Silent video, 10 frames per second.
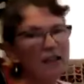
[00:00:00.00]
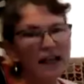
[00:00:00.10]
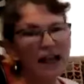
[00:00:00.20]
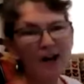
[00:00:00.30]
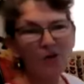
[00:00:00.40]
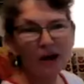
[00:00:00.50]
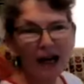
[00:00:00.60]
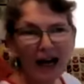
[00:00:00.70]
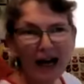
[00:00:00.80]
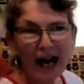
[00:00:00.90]
Now,
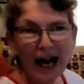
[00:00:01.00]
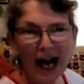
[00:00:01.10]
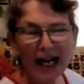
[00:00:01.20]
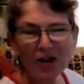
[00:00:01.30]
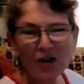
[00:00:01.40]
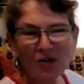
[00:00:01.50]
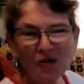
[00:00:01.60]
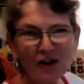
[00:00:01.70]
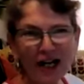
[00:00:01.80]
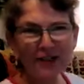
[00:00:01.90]
I couldn't
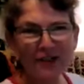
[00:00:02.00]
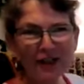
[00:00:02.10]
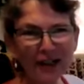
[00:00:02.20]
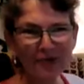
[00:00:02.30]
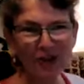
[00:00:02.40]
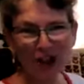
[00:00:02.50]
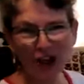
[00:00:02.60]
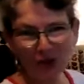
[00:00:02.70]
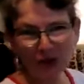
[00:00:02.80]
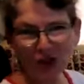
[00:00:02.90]
find a flip
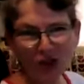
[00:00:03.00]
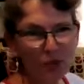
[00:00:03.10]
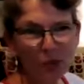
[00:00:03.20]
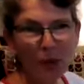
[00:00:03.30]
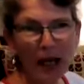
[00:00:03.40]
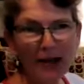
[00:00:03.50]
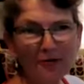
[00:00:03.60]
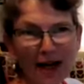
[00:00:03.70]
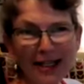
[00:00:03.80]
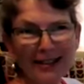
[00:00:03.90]
chart with just plain
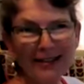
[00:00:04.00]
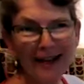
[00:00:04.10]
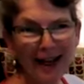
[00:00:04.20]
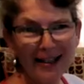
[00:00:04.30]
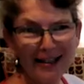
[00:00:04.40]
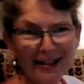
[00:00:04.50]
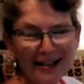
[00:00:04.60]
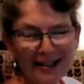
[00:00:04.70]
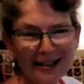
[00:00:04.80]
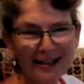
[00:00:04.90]
writing
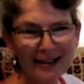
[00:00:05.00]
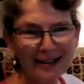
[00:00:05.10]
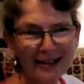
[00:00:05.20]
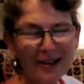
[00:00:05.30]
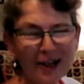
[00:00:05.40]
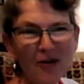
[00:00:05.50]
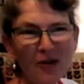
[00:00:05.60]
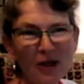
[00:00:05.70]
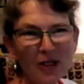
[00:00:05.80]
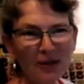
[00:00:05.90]
lines. The only
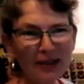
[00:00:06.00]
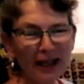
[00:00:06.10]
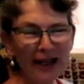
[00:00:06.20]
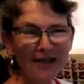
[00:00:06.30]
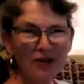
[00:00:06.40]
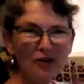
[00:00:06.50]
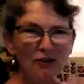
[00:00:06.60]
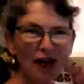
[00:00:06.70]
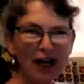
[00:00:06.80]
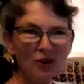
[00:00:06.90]
ones with lines I could
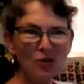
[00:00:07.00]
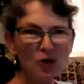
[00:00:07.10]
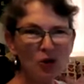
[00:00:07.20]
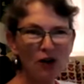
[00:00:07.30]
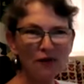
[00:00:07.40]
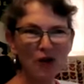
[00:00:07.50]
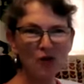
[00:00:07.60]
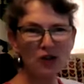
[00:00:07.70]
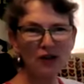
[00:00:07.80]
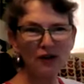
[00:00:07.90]
find were all of
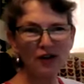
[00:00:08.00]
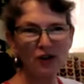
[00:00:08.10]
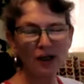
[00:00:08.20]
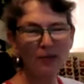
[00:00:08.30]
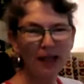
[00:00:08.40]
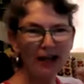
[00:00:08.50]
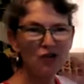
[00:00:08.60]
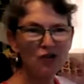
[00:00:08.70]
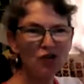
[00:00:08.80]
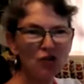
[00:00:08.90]
those different tram
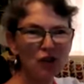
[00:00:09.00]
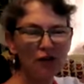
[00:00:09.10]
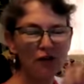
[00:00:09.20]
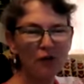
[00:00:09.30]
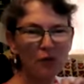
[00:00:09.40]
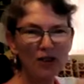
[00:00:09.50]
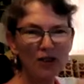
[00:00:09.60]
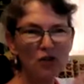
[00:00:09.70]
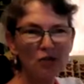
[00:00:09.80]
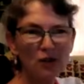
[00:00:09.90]
lines, you know, for when
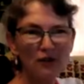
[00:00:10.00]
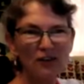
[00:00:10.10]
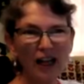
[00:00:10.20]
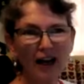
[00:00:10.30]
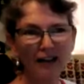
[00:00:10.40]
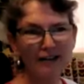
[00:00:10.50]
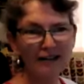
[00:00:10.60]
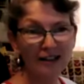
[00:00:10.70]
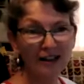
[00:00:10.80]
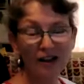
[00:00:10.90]
you do different
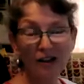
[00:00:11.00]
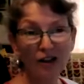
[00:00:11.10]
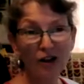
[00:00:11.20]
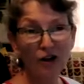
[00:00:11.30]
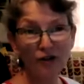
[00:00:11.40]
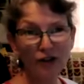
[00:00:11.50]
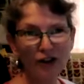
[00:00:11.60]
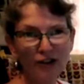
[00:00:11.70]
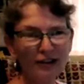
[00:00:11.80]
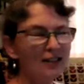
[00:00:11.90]
size.
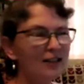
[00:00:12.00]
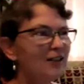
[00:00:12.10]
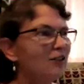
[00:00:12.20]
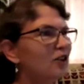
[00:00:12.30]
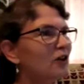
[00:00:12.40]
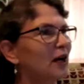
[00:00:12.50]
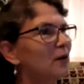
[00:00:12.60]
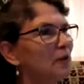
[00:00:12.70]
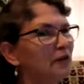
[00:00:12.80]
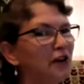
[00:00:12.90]
Awful. So I
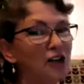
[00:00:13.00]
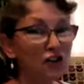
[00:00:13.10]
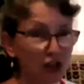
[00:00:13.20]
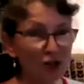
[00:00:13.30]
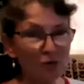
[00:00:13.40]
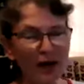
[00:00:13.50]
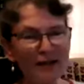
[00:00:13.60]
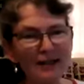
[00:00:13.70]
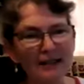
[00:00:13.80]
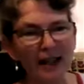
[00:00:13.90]
prefer just
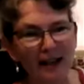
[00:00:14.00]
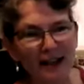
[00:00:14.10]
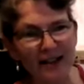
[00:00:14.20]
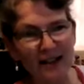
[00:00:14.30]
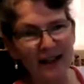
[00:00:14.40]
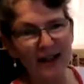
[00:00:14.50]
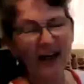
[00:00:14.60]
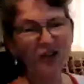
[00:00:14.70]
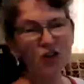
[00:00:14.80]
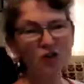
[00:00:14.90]
writing lines,
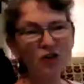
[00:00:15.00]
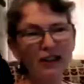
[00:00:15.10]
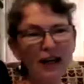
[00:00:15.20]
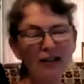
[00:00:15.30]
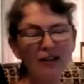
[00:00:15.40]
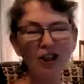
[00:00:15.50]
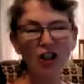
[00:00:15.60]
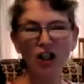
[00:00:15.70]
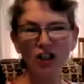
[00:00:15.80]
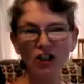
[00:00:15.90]
and children can
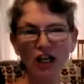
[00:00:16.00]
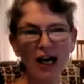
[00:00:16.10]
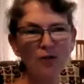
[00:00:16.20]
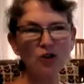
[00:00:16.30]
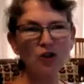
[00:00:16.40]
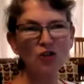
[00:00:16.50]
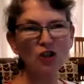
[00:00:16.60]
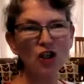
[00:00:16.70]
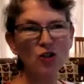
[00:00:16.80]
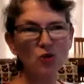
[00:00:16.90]
learn how to
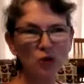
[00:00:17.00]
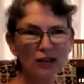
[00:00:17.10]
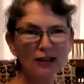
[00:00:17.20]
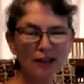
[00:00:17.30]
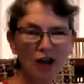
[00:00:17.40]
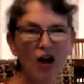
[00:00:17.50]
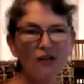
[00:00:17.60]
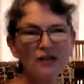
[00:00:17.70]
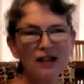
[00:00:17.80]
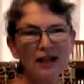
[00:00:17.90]
judge what a little
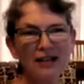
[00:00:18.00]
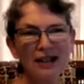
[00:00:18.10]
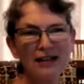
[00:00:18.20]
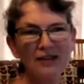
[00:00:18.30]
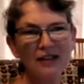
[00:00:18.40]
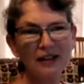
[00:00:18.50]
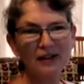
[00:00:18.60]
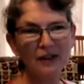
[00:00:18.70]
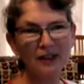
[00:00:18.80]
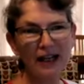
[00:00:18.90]
half-size letter is and
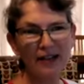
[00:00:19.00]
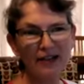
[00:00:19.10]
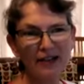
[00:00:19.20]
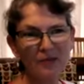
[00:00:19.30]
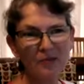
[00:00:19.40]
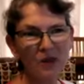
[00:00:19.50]
everything else.